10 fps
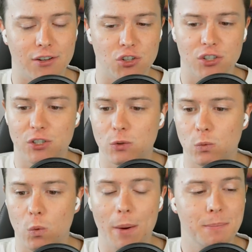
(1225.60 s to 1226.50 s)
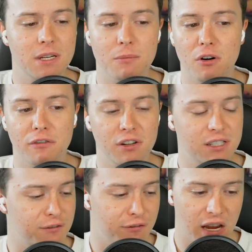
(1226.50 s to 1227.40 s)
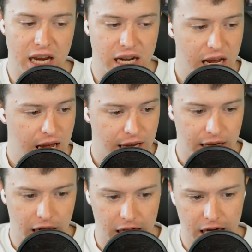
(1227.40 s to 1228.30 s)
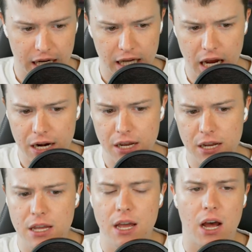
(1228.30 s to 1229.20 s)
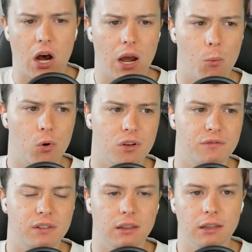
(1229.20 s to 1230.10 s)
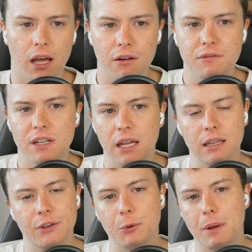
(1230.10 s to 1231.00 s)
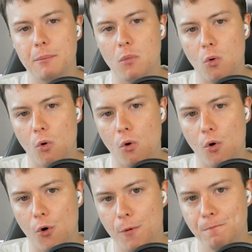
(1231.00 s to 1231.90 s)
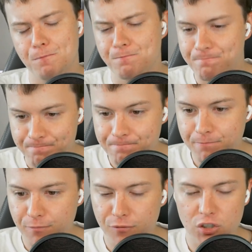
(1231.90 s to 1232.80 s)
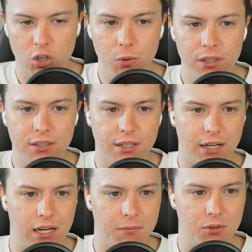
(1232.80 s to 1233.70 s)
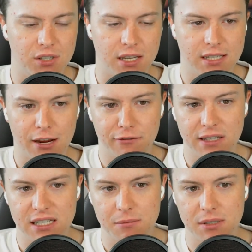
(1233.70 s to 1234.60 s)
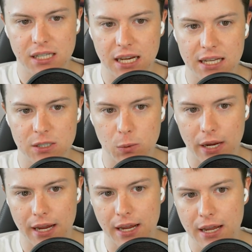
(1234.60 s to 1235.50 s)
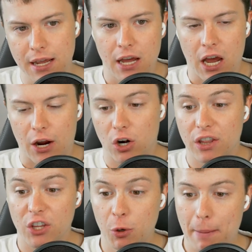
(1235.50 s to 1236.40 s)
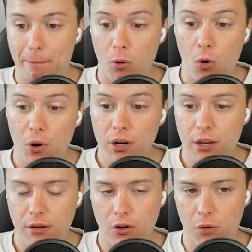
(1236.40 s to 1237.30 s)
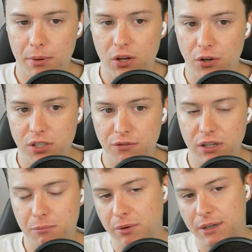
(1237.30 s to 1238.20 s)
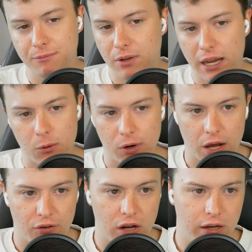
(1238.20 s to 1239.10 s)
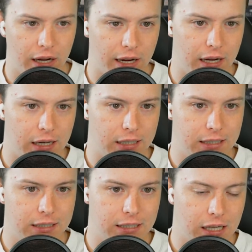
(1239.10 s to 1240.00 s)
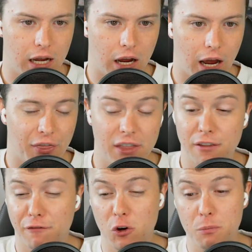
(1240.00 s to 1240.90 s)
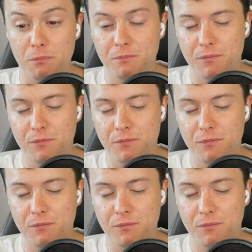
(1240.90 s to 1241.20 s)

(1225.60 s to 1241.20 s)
just swept him off his feet, yada yada yada. I would have loved a little bit more to it, because there's definitely some scenes where I got a little bit bored because of it, but hey, whatever. I think the film,